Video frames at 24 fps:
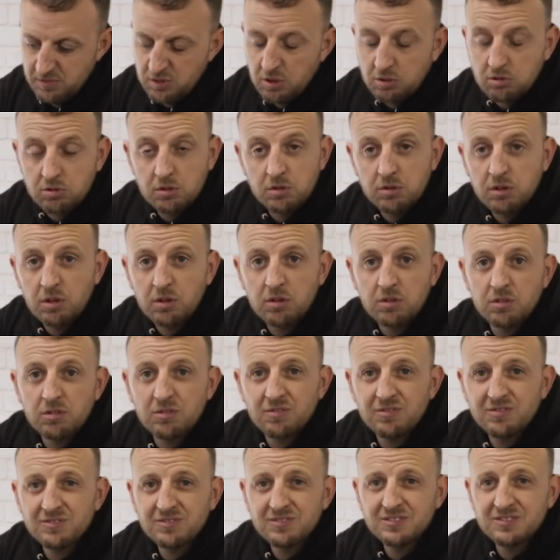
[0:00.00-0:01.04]
There's a bit of
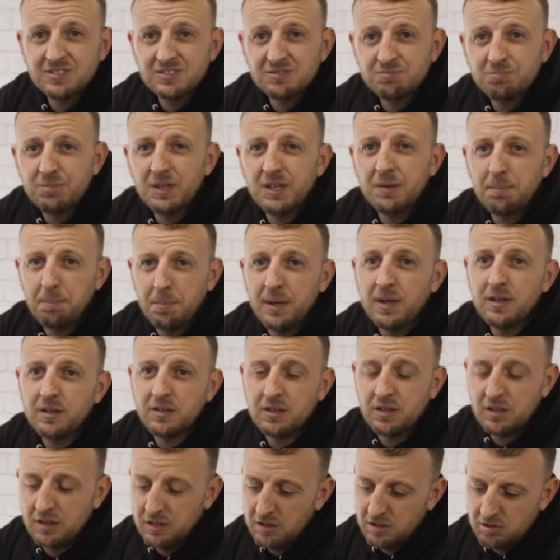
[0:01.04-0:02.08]
pitting, isn't there, from
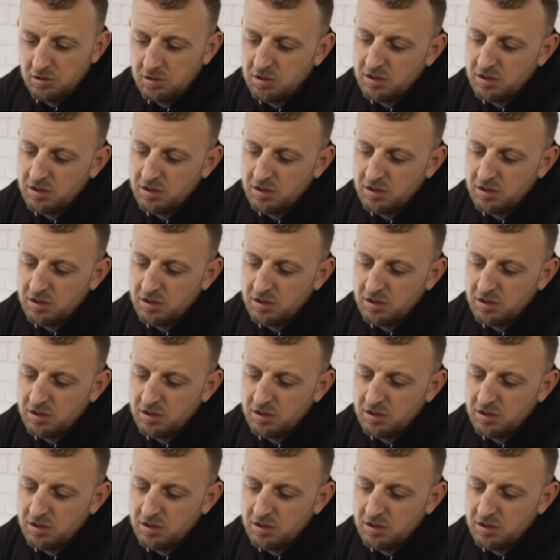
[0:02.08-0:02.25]
just where the...